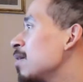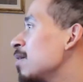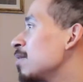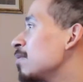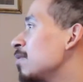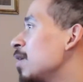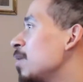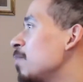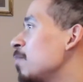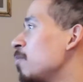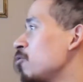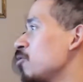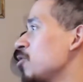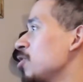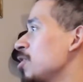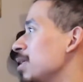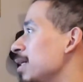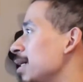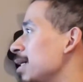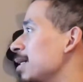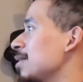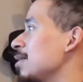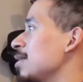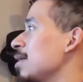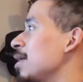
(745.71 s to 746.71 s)
Number
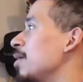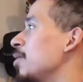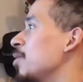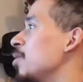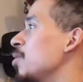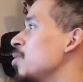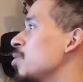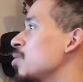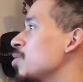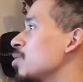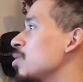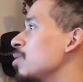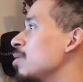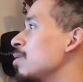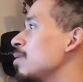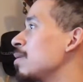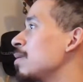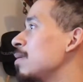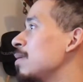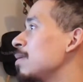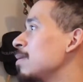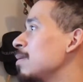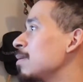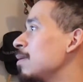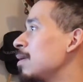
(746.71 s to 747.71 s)
six, a
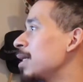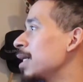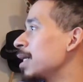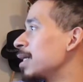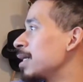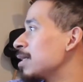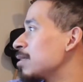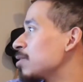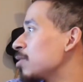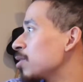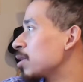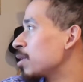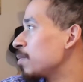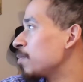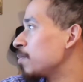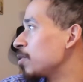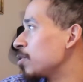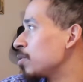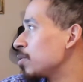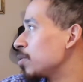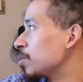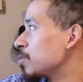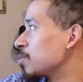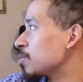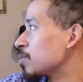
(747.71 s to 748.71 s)
user logging into a
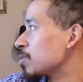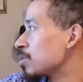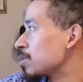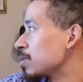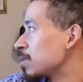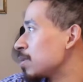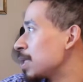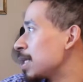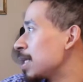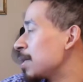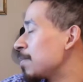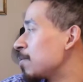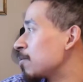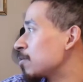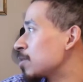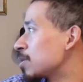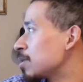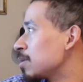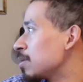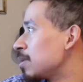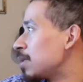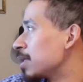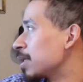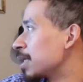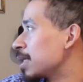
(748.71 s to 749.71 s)
computer. The user is able to
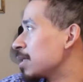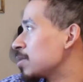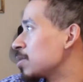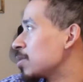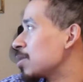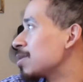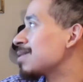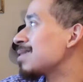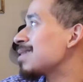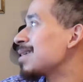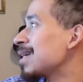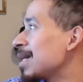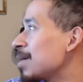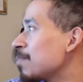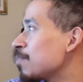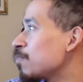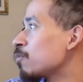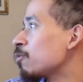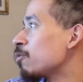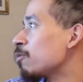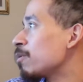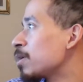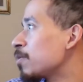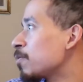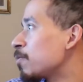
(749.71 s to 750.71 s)
log into a
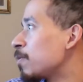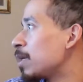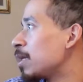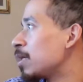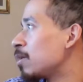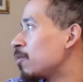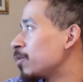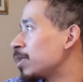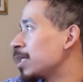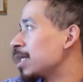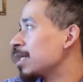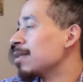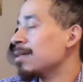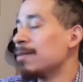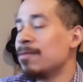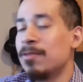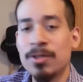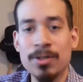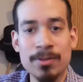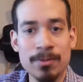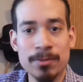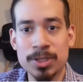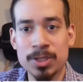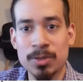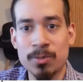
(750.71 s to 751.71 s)
temporary file when they
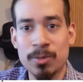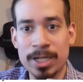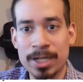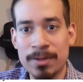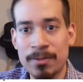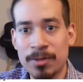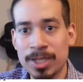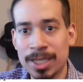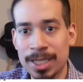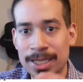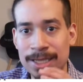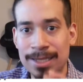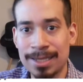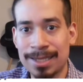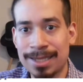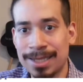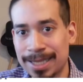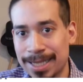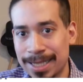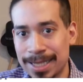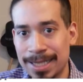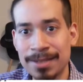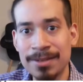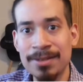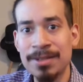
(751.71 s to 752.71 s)
ever. So whenever they log
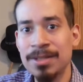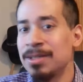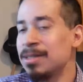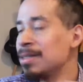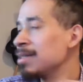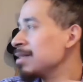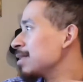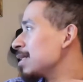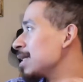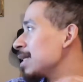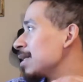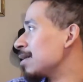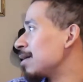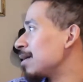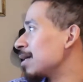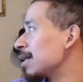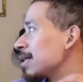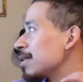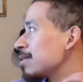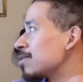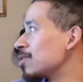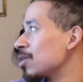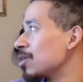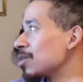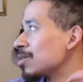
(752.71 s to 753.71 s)
in, they log
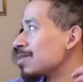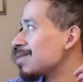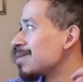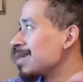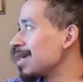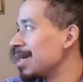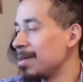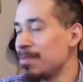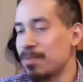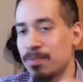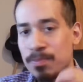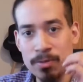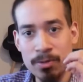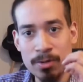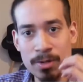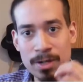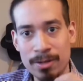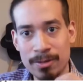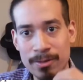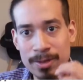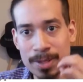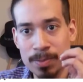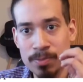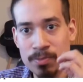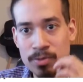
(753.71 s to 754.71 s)
into a
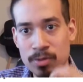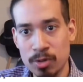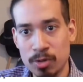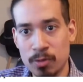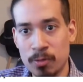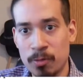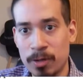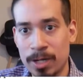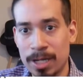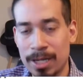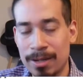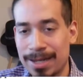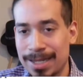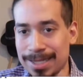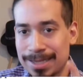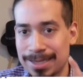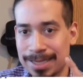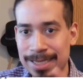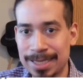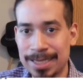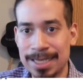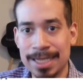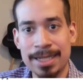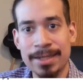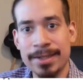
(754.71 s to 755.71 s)
temporary profile. I have
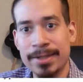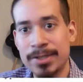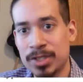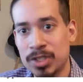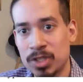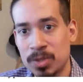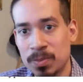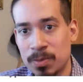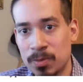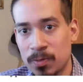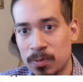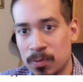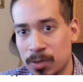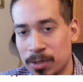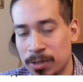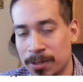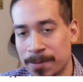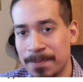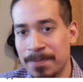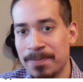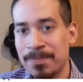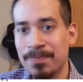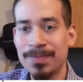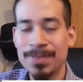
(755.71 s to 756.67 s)
seen that issue before.